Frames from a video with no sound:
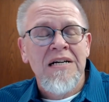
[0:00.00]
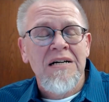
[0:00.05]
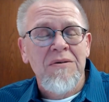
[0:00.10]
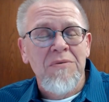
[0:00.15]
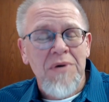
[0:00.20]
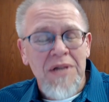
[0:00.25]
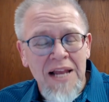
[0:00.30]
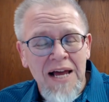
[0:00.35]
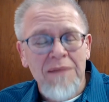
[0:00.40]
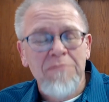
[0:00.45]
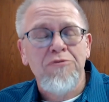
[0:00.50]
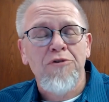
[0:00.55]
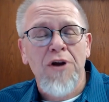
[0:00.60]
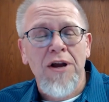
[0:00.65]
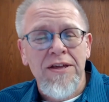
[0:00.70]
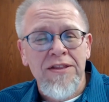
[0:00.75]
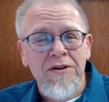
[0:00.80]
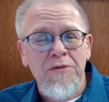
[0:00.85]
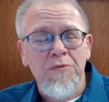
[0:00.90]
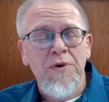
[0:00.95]
Well, I
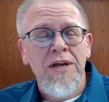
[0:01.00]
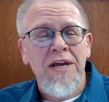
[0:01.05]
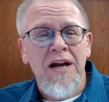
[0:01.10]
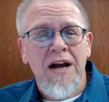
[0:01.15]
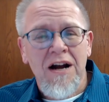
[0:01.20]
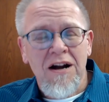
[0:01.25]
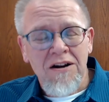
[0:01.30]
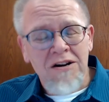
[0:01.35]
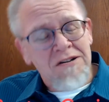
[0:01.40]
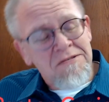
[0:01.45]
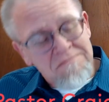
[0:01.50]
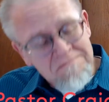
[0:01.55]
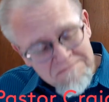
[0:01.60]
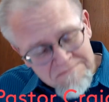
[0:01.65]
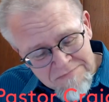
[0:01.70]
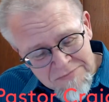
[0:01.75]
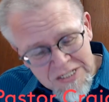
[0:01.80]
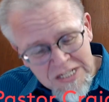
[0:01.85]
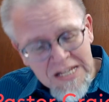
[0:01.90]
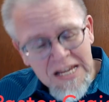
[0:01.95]
pray that we are
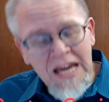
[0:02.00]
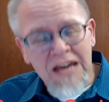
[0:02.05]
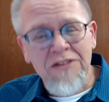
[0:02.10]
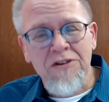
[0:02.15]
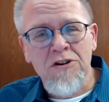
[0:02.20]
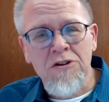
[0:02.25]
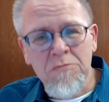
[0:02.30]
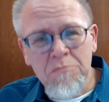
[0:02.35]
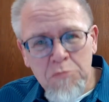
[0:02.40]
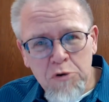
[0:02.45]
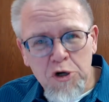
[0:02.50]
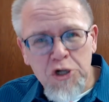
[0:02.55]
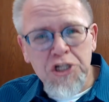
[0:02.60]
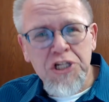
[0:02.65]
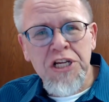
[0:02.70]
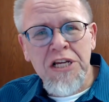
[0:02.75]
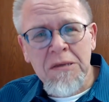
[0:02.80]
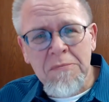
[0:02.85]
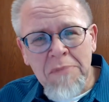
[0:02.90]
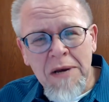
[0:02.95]
together
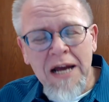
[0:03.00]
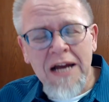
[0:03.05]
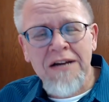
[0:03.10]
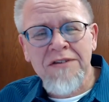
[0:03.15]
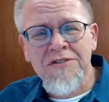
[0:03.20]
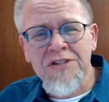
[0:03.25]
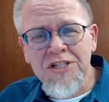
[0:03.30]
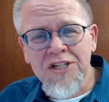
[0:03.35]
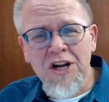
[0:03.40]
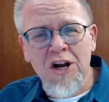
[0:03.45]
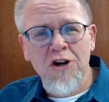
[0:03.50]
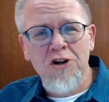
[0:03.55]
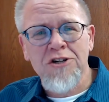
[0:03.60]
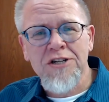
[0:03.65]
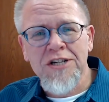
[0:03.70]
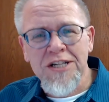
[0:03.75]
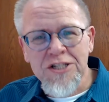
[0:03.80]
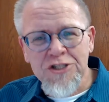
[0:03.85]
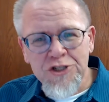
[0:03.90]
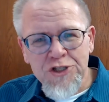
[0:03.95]
pushing back the
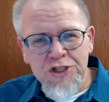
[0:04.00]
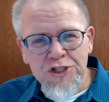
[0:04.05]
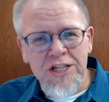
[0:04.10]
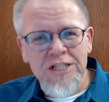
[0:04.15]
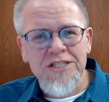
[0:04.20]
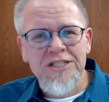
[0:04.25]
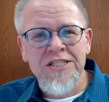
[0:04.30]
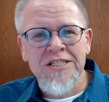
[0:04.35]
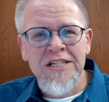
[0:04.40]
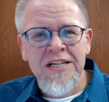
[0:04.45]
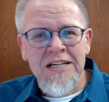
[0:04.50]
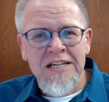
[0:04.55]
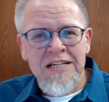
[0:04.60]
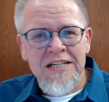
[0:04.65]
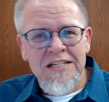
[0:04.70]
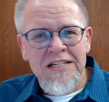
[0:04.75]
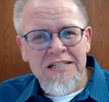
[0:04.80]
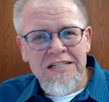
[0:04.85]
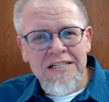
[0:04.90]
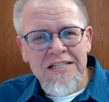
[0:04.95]
darkness just
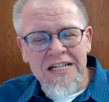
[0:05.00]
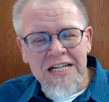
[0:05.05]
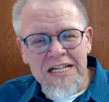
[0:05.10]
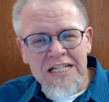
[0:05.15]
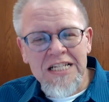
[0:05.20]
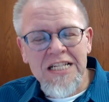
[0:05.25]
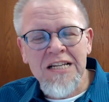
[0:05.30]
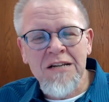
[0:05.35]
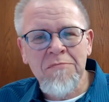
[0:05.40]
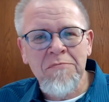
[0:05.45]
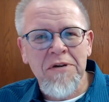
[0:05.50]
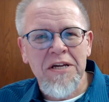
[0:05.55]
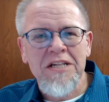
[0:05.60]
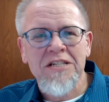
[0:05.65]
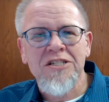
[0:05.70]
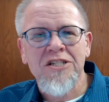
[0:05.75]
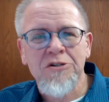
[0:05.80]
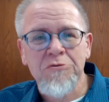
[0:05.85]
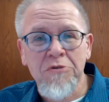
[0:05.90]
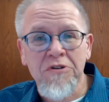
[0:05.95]
a little bit
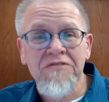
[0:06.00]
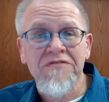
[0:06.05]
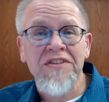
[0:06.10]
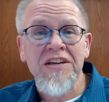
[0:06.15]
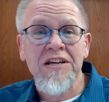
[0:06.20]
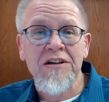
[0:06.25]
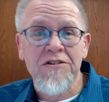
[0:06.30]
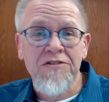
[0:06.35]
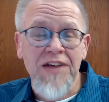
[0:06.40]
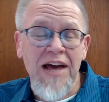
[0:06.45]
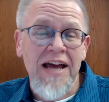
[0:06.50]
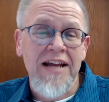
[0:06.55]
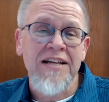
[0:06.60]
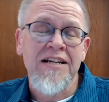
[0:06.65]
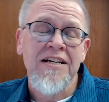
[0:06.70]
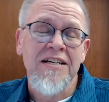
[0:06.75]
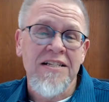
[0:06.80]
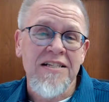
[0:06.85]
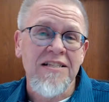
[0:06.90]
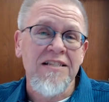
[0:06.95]
to reveal that
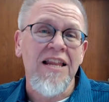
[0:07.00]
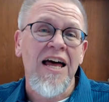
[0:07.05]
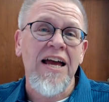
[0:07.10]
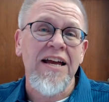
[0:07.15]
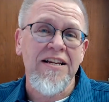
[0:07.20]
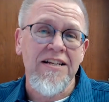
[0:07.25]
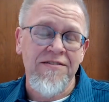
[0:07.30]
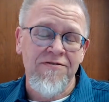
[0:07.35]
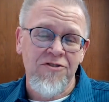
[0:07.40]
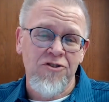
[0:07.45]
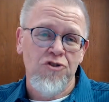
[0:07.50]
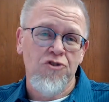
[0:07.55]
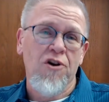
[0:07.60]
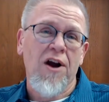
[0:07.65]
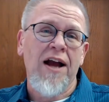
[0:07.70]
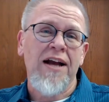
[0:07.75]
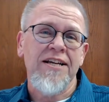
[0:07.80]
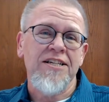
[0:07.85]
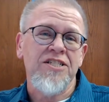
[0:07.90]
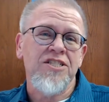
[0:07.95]
light of
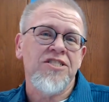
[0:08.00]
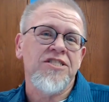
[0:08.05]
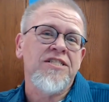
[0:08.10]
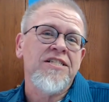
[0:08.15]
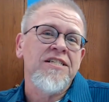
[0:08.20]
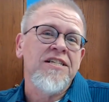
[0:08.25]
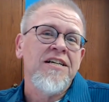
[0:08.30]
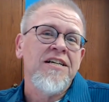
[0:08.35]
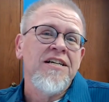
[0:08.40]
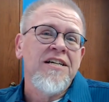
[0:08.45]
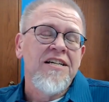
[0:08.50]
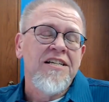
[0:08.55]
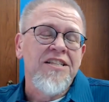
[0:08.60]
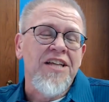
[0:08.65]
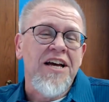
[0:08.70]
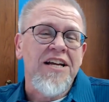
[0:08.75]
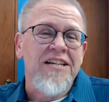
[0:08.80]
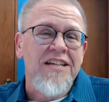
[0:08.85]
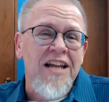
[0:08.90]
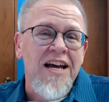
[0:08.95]
Christ,
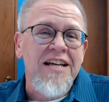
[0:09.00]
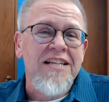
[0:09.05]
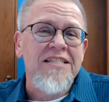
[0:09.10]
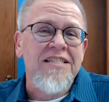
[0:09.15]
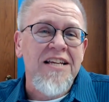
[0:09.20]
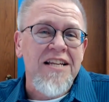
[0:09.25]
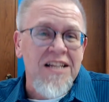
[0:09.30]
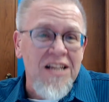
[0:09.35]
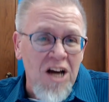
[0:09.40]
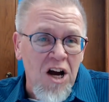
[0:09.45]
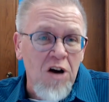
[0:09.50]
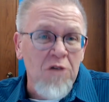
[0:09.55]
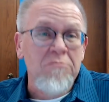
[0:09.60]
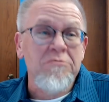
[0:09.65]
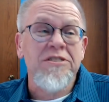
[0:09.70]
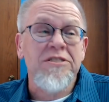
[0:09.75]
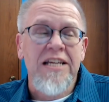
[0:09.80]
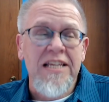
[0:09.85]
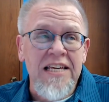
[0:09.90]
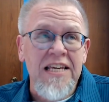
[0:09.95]
that light that
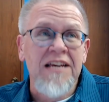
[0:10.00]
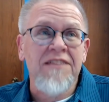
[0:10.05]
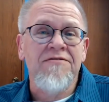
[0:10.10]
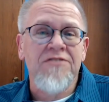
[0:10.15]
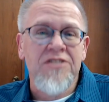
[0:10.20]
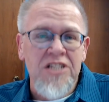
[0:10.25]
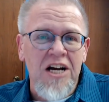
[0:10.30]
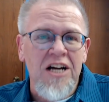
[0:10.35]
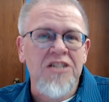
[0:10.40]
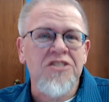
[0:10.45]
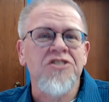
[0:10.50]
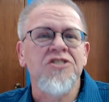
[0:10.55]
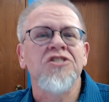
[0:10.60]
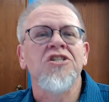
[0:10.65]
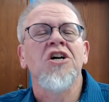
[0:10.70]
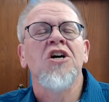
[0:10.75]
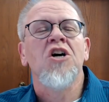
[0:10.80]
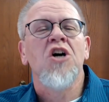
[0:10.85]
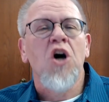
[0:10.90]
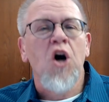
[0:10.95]
comes that gives us
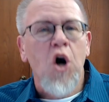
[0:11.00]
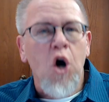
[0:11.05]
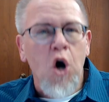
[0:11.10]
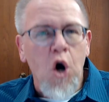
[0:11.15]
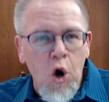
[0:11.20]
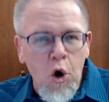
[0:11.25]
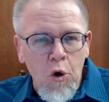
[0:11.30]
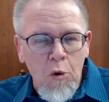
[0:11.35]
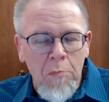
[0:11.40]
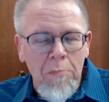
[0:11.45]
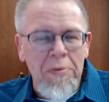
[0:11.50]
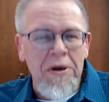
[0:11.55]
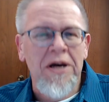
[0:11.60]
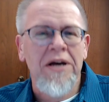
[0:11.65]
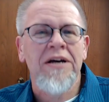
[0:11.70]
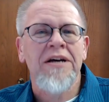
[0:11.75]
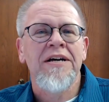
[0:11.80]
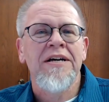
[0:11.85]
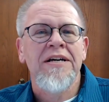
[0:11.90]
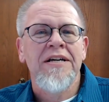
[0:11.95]
hope
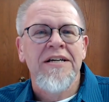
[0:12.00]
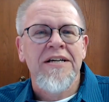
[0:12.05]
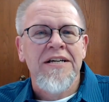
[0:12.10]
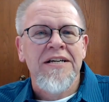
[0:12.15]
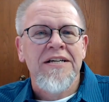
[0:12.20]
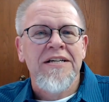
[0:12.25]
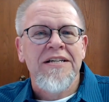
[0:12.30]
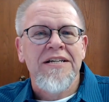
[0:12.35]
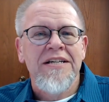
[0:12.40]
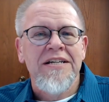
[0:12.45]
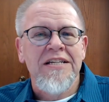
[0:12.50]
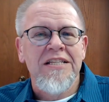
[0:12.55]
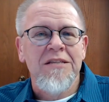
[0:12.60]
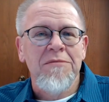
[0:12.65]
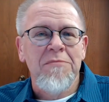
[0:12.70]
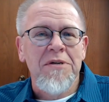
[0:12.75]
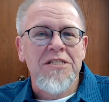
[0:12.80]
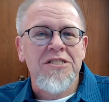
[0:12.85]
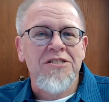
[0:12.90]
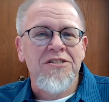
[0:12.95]
in the
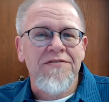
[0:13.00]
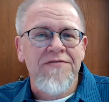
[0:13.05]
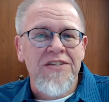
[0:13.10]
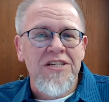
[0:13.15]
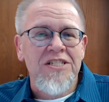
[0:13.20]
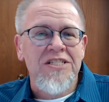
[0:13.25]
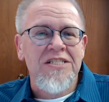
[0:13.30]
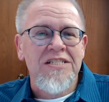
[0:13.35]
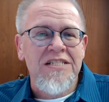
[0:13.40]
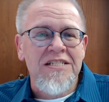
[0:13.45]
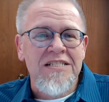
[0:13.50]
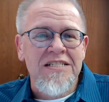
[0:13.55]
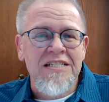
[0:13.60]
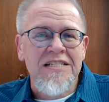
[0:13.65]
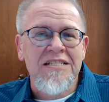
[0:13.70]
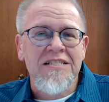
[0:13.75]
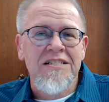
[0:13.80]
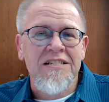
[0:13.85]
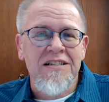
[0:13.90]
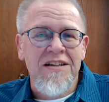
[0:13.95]
midst of this
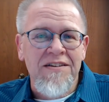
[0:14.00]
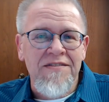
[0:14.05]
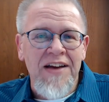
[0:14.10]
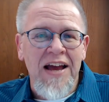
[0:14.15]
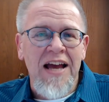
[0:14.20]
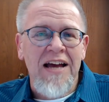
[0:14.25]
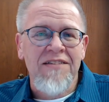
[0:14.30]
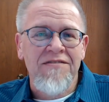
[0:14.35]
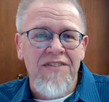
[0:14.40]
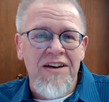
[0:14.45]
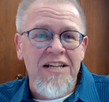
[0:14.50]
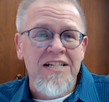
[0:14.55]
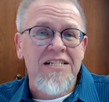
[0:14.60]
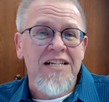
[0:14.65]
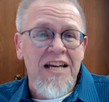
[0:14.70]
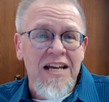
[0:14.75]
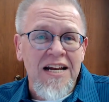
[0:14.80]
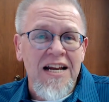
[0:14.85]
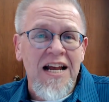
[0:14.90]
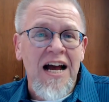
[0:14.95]
season of Advent.
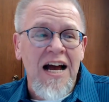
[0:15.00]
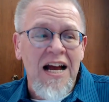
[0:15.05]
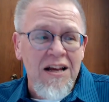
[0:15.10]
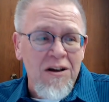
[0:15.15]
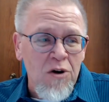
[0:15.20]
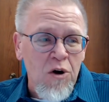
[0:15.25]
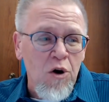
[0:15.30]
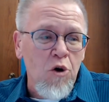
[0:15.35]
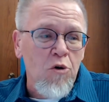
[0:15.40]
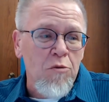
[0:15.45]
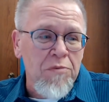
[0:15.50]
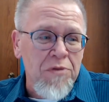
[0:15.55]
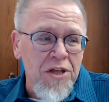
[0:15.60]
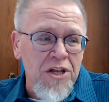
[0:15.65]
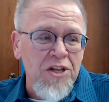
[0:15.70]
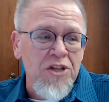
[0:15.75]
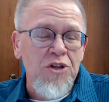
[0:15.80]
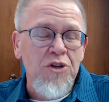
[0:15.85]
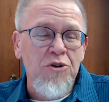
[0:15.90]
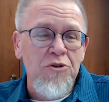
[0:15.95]
And I hope
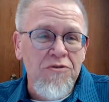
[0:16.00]
that you